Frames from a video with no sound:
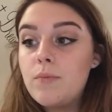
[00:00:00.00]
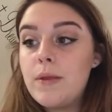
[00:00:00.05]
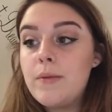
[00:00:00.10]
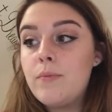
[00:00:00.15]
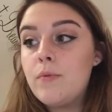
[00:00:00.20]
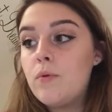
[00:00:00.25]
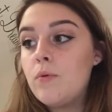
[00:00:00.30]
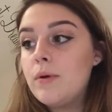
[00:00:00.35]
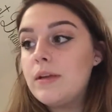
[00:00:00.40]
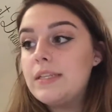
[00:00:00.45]

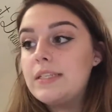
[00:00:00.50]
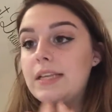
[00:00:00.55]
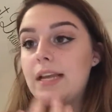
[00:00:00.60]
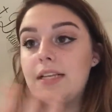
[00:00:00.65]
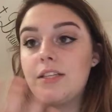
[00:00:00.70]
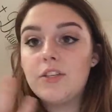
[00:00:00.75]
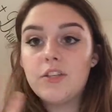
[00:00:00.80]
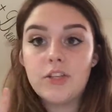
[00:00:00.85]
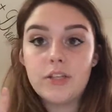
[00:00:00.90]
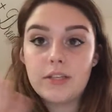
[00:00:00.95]
People always
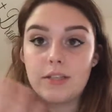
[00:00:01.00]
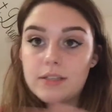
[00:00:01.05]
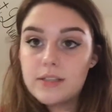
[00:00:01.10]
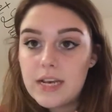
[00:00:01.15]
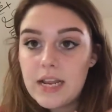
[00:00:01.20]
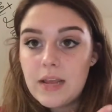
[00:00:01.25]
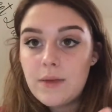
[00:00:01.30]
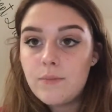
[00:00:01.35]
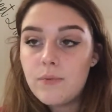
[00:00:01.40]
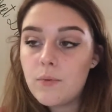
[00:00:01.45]
say to just
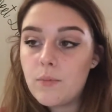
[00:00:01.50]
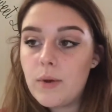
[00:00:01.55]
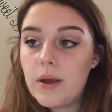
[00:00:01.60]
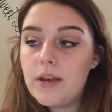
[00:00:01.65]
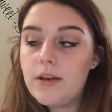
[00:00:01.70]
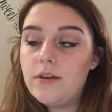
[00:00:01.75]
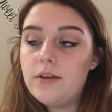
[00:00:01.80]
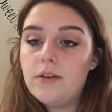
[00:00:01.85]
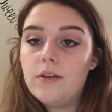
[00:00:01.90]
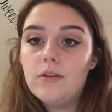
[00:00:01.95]
sleep
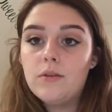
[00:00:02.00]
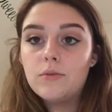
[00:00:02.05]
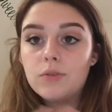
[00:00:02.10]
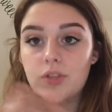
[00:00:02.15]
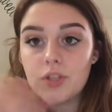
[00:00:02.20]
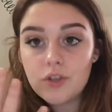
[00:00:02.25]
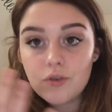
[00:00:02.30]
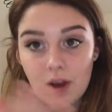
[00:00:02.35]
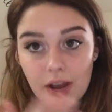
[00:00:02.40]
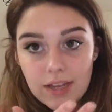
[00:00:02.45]
when you're
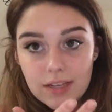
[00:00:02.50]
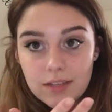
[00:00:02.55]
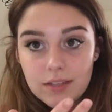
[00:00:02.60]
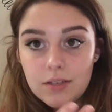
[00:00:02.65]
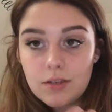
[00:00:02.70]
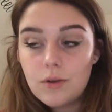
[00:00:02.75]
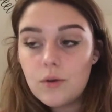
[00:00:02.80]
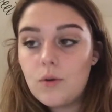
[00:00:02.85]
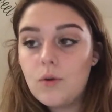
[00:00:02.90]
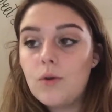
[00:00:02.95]

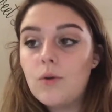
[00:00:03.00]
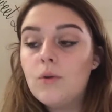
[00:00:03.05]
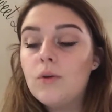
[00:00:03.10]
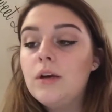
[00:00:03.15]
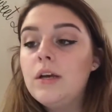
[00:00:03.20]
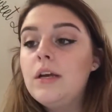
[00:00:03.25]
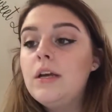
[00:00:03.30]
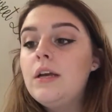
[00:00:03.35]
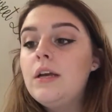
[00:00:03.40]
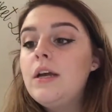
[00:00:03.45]
stressed, or
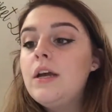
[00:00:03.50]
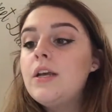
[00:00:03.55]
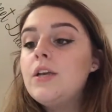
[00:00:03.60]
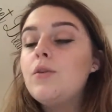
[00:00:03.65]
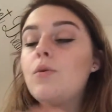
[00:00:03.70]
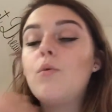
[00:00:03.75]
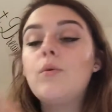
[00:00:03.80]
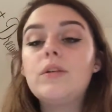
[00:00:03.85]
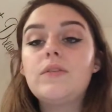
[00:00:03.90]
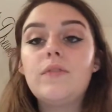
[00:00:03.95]

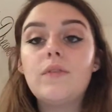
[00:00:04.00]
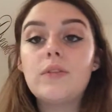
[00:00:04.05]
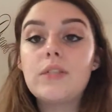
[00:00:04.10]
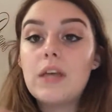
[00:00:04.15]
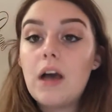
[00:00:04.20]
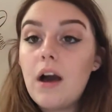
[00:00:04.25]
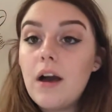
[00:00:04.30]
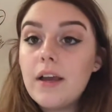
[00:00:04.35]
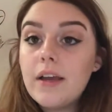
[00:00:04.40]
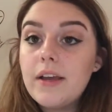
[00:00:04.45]
you always feel
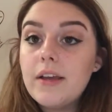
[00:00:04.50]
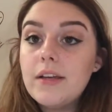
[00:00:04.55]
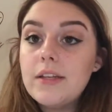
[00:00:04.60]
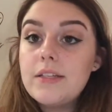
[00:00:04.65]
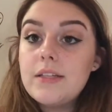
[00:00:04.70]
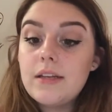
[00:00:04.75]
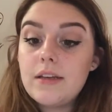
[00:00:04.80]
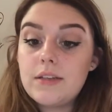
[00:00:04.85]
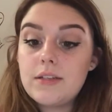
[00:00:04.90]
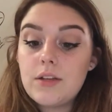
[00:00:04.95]

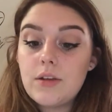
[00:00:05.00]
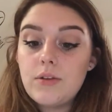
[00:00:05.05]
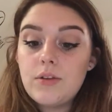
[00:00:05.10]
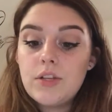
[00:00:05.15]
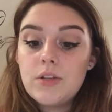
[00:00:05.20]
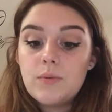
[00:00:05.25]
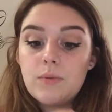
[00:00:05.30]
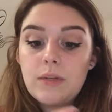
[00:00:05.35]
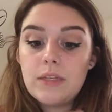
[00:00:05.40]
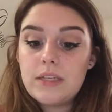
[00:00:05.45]
tired, so you
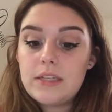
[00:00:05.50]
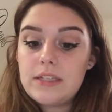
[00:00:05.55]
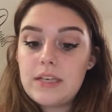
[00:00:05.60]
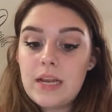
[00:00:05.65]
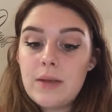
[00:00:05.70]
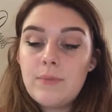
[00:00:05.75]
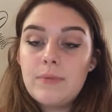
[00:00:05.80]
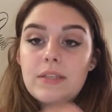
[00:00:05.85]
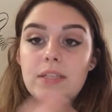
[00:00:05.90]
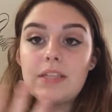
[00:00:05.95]
just want to
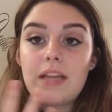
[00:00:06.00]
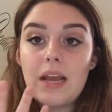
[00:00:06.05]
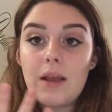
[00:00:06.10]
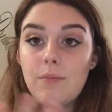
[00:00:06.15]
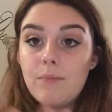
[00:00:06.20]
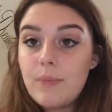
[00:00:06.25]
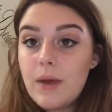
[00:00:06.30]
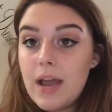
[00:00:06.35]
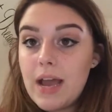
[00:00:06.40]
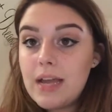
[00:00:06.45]
sleep and stay
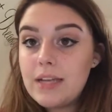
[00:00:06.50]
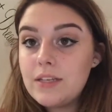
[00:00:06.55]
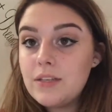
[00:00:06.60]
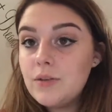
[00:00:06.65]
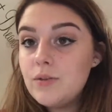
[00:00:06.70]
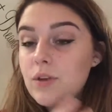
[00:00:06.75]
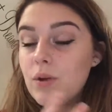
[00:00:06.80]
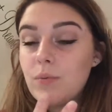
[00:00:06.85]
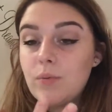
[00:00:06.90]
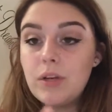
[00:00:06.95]
in bed and
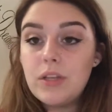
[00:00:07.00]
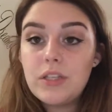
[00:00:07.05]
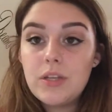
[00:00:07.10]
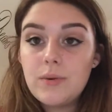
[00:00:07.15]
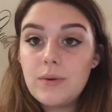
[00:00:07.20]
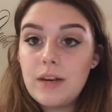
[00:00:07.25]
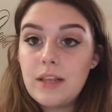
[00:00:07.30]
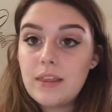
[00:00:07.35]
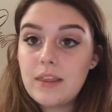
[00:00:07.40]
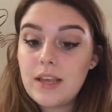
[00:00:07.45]
you don't want to
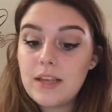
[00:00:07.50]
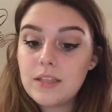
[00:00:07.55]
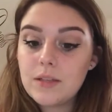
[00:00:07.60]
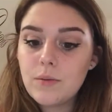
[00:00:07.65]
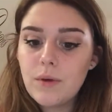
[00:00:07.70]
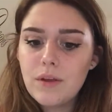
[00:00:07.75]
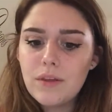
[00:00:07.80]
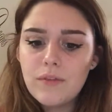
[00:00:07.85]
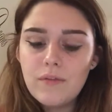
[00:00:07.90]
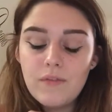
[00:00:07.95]
do anything.
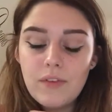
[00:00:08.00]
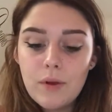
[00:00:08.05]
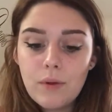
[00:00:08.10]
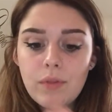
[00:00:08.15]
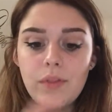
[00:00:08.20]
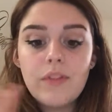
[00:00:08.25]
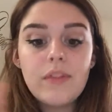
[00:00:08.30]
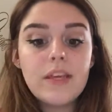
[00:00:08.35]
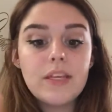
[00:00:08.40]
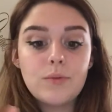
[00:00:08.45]
So I feel
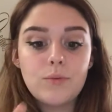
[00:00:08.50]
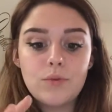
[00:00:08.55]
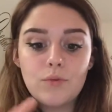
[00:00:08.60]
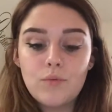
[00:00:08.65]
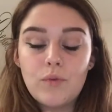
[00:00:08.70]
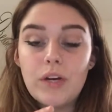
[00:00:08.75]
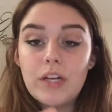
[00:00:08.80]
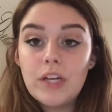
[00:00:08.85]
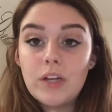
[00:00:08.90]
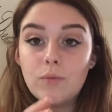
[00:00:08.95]
that this was a
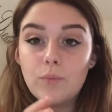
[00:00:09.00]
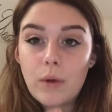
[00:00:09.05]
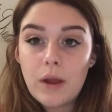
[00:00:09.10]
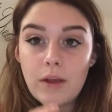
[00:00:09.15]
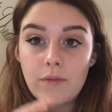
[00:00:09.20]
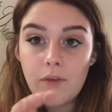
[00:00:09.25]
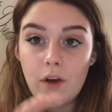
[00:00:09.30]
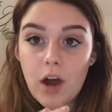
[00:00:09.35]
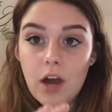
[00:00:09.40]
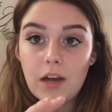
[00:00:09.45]
really good way
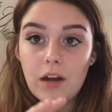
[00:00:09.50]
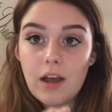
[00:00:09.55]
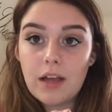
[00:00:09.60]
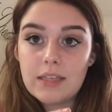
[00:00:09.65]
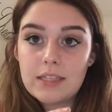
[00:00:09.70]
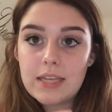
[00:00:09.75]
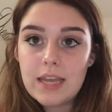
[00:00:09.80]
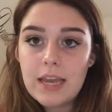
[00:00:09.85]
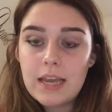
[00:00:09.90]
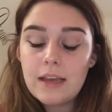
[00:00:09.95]
of
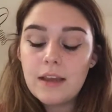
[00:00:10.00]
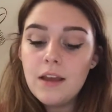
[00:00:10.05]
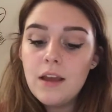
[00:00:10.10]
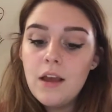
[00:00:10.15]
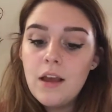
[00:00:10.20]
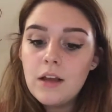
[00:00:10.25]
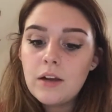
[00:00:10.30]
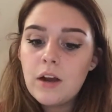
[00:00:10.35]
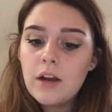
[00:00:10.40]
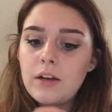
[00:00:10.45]
highlighting
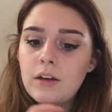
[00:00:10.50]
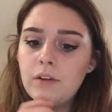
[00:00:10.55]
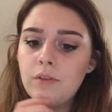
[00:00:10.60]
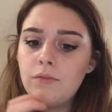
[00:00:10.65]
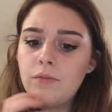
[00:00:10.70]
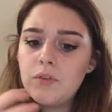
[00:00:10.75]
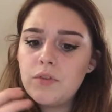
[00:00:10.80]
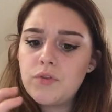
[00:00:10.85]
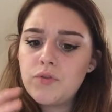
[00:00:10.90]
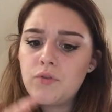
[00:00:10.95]
kind
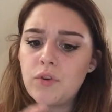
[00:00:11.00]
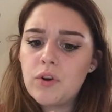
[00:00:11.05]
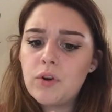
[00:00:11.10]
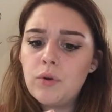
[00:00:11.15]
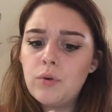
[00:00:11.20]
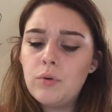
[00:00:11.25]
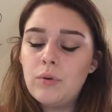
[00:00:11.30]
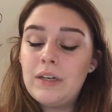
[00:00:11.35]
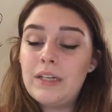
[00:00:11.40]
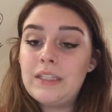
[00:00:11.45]
of
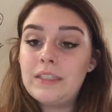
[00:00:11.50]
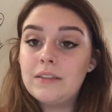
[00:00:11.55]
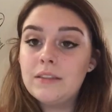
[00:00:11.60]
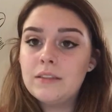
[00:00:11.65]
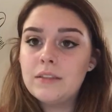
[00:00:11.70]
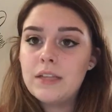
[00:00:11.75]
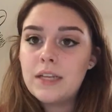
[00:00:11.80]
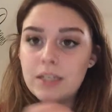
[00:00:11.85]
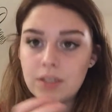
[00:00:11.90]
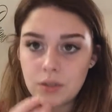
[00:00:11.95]
struggle
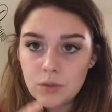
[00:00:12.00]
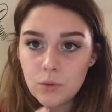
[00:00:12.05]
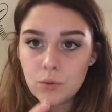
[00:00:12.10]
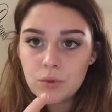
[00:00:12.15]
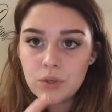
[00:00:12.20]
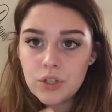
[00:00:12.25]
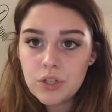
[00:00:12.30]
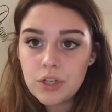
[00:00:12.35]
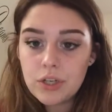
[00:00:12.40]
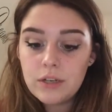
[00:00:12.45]
and
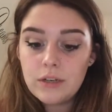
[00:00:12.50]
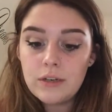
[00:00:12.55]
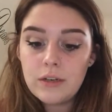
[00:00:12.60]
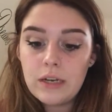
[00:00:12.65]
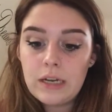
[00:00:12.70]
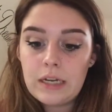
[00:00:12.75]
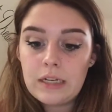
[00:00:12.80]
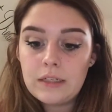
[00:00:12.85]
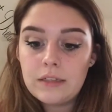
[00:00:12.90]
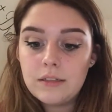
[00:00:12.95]

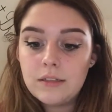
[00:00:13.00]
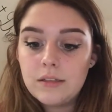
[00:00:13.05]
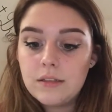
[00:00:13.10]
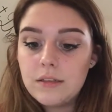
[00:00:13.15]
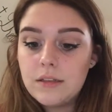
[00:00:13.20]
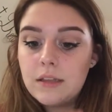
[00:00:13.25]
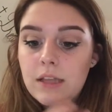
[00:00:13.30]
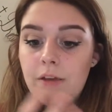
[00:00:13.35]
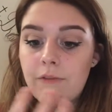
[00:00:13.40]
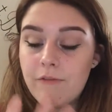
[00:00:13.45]
exhaustion and
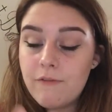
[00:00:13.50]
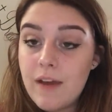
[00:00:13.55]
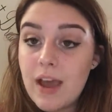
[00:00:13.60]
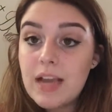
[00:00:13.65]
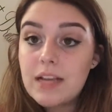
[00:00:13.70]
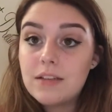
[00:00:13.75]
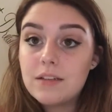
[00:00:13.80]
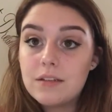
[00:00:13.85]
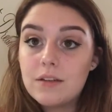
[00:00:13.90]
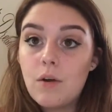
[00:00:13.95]
the
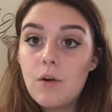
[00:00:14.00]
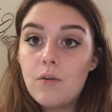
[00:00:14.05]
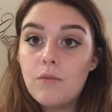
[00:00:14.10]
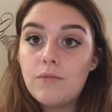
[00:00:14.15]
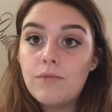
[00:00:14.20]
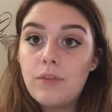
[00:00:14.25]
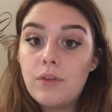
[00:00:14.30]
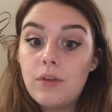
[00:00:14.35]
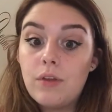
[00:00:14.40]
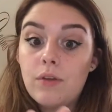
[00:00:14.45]
effects of
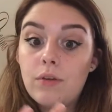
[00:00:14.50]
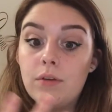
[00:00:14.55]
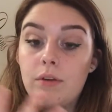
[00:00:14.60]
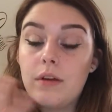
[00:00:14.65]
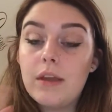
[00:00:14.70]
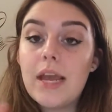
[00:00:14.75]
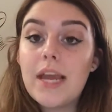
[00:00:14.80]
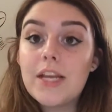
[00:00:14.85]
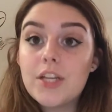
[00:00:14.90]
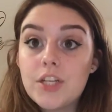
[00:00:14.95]
the
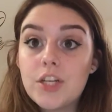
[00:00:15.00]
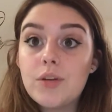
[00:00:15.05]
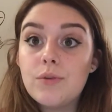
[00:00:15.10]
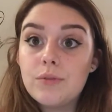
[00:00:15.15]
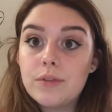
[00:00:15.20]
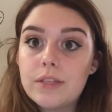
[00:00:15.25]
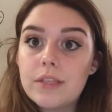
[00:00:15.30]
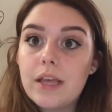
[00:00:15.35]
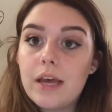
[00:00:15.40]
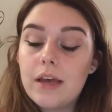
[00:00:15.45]

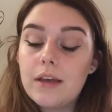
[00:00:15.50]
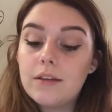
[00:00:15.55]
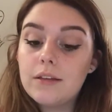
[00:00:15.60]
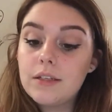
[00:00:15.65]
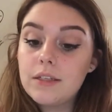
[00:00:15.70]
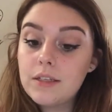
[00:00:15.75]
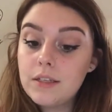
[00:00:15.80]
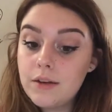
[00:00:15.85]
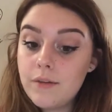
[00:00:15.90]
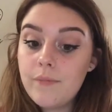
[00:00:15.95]
issues that
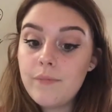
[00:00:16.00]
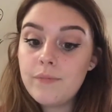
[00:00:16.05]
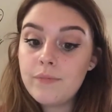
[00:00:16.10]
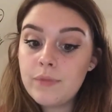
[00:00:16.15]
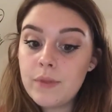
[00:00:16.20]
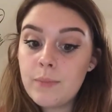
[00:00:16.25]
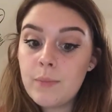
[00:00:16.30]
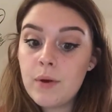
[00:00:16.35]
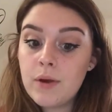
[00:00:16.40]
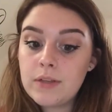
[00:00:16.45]

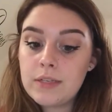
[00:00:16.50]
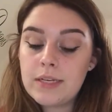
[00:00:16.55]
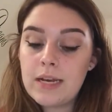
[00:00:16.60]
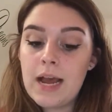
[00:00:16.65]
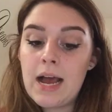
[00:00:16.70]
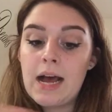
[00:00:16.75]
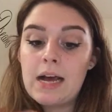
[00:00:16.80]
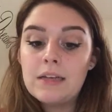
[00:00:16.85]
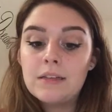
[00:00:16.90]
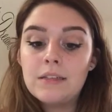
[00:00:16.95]
the person
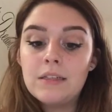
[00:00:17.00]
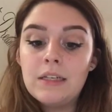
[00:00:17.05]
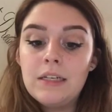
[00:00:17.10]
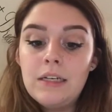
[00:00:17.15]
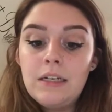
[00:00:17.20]
had.